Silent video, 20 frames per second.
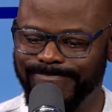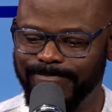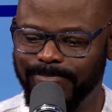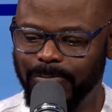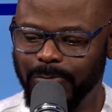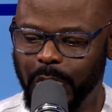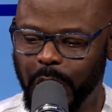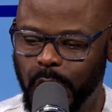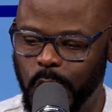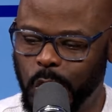
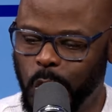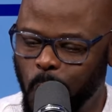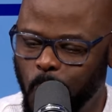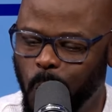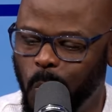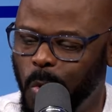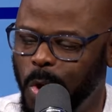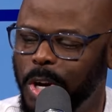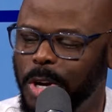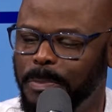so
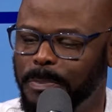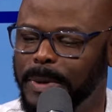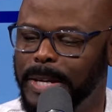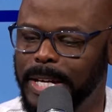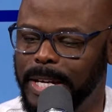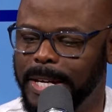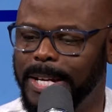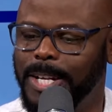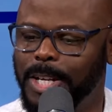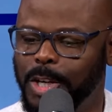want to be
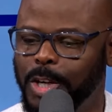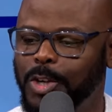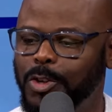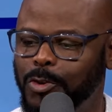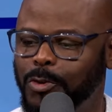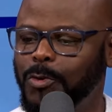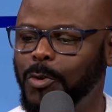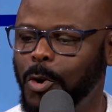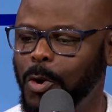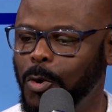in
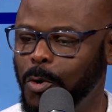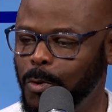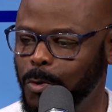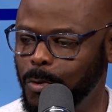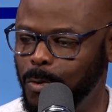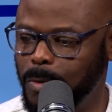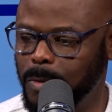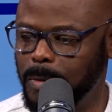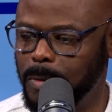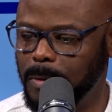
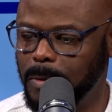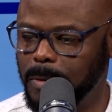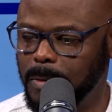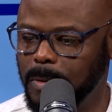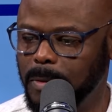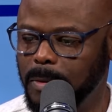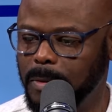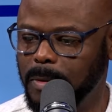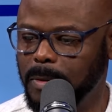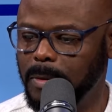control.
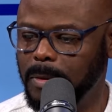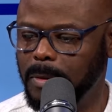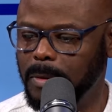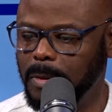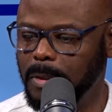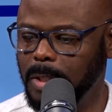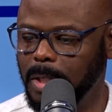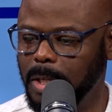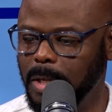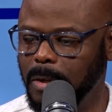
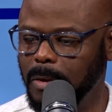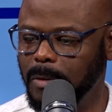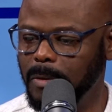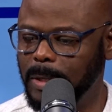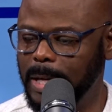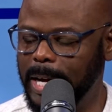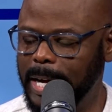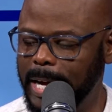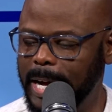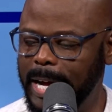You know,
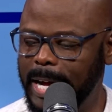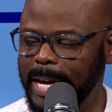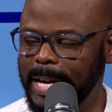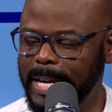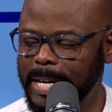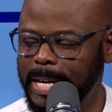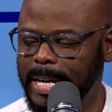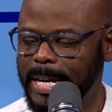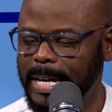I... I